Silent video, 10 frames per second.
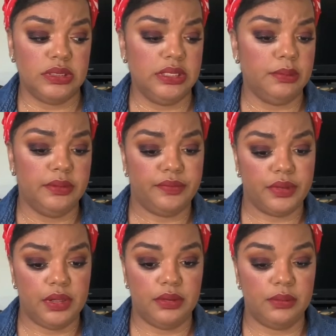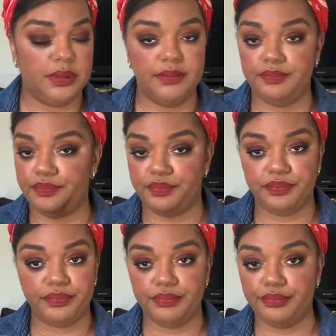a little bit for O, but
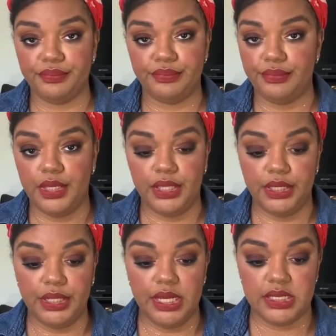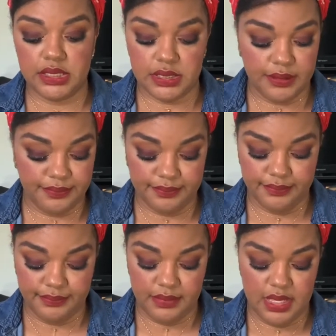nonetheless.
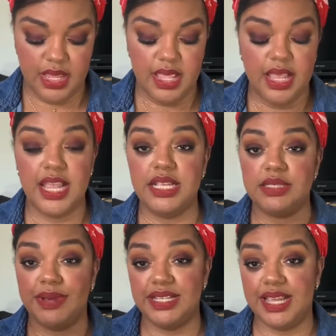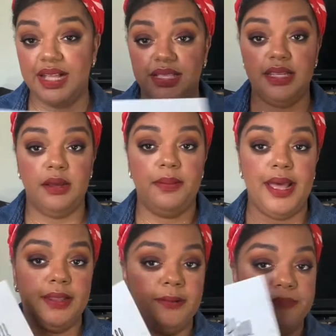It's my Jaclyn Hill
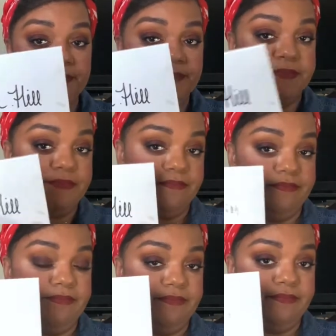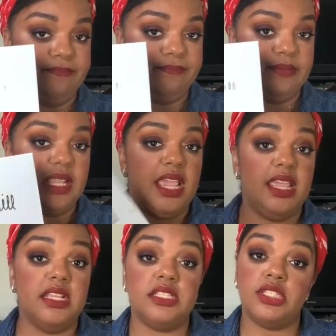palette.
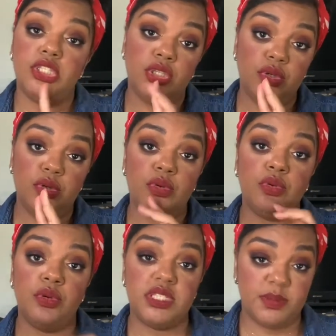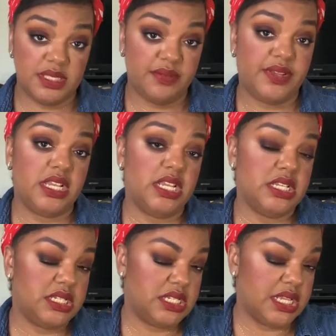And it's two specific
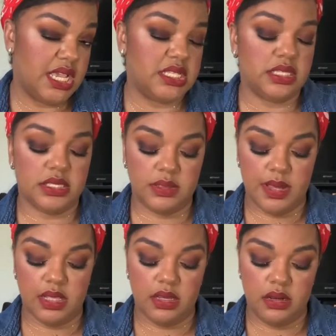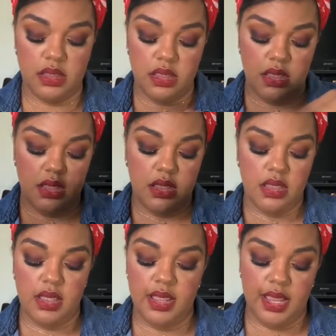shades in this palette.
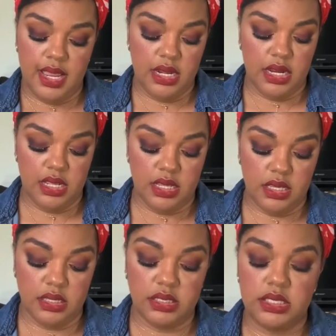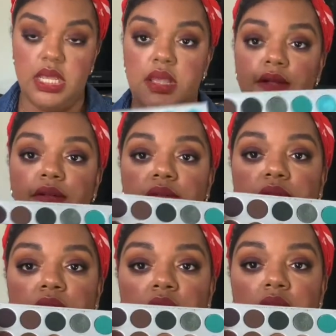And it is
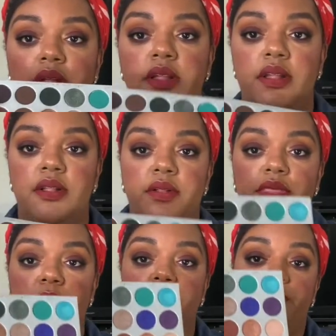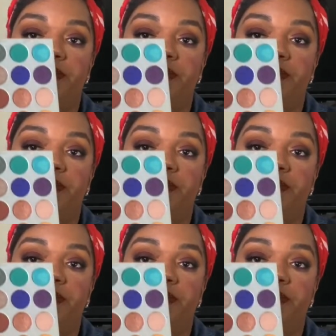the